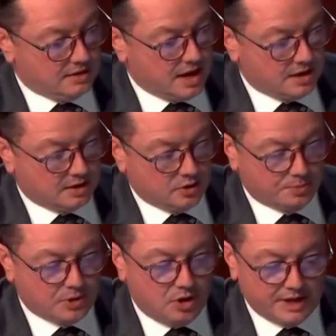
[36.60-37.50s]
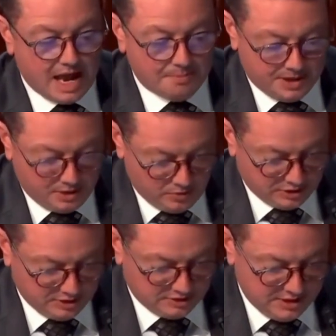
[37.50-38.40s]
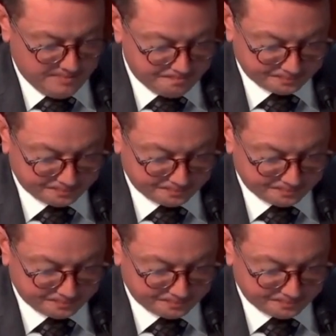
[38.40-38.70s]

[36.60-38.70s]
a group called EPIC, which is the